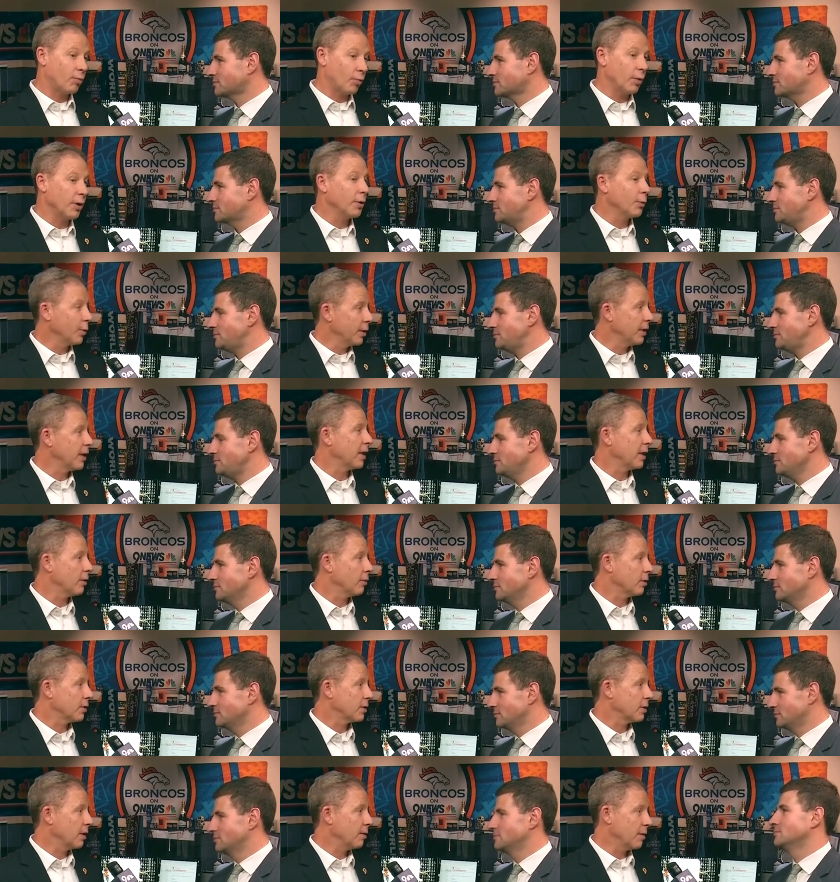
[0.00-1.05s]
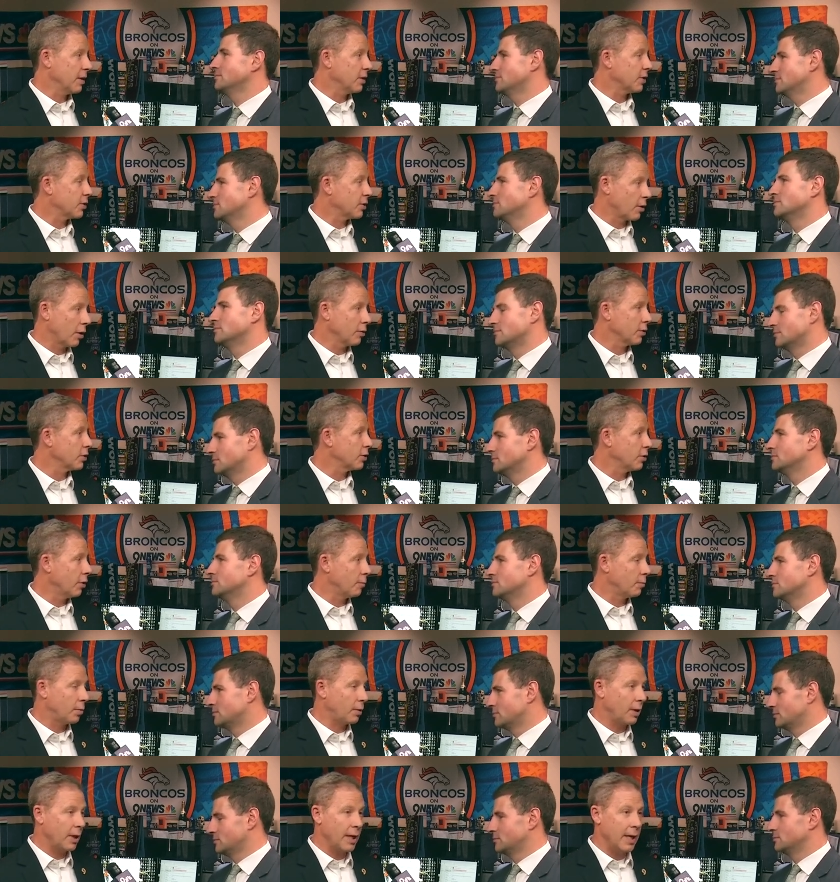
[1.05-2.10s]
Speaker 1: pretty ridiculous. I mean, the starters don't
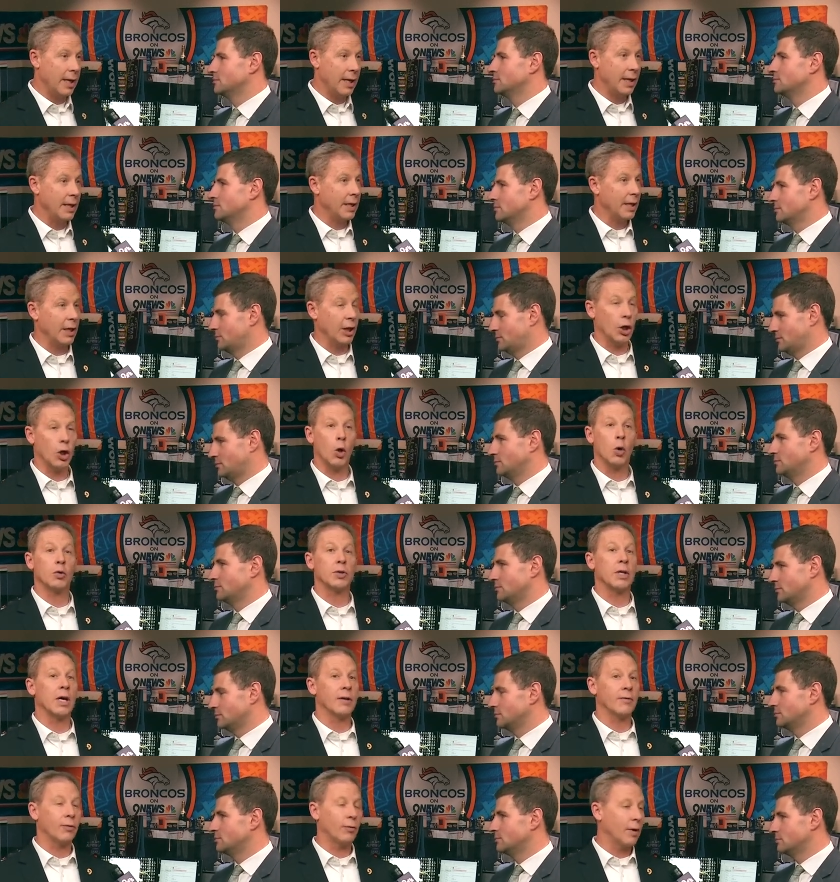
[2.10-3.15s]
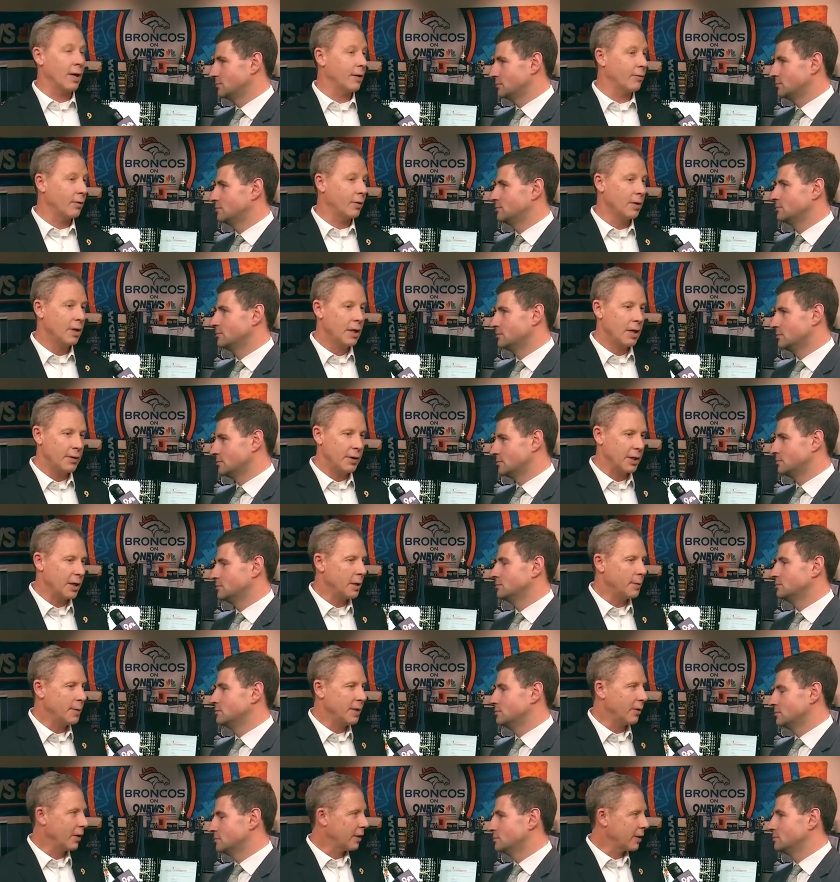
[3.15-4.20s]
play; it goes on forever. They need to be
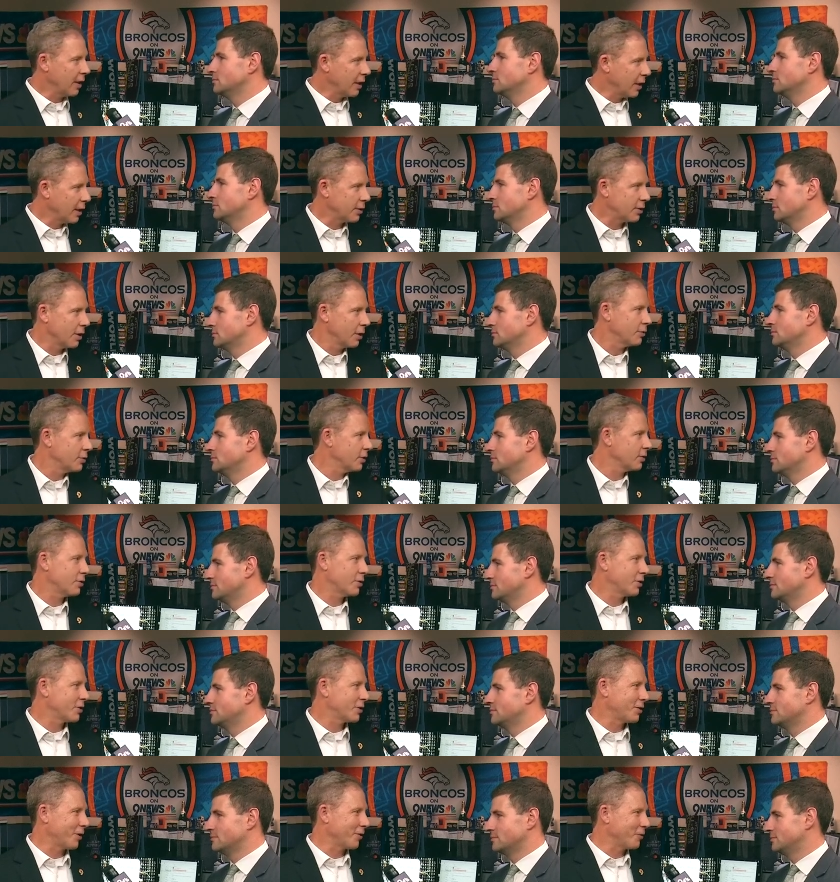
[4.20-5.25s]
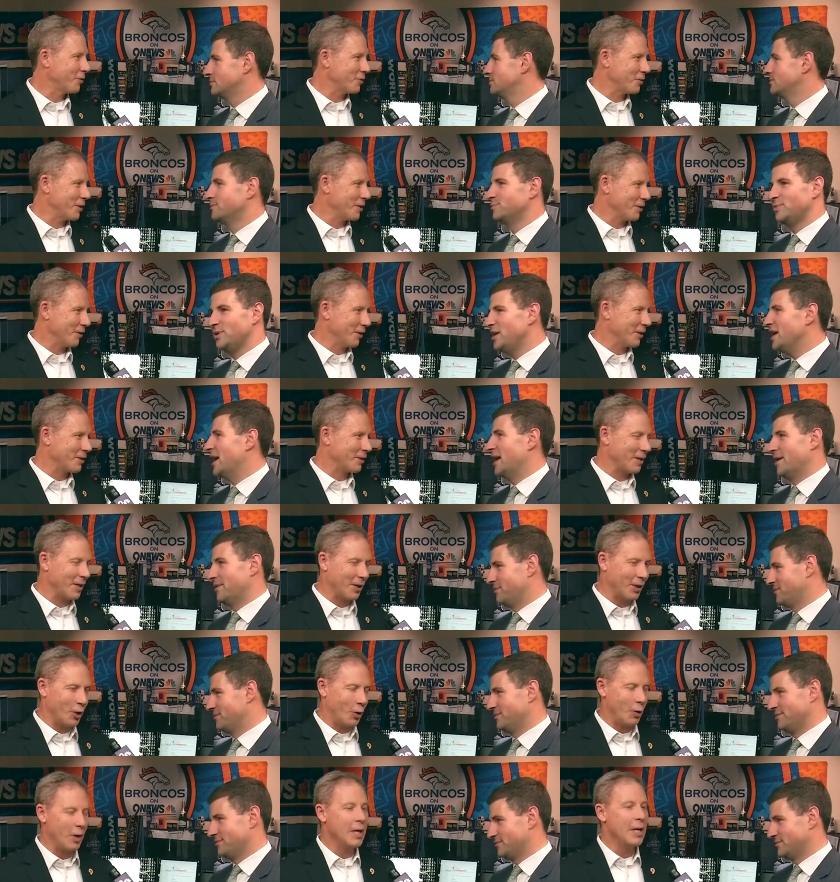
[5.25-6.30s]
like the NHL. Just just start the season. Let's yeah. get
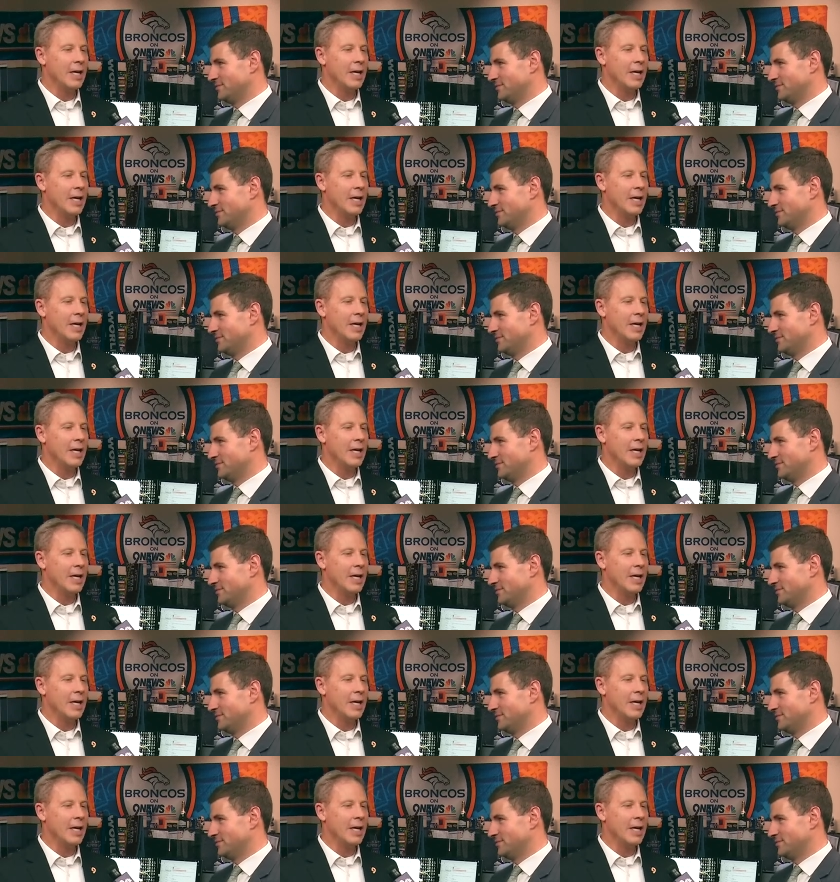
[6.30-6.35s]
going.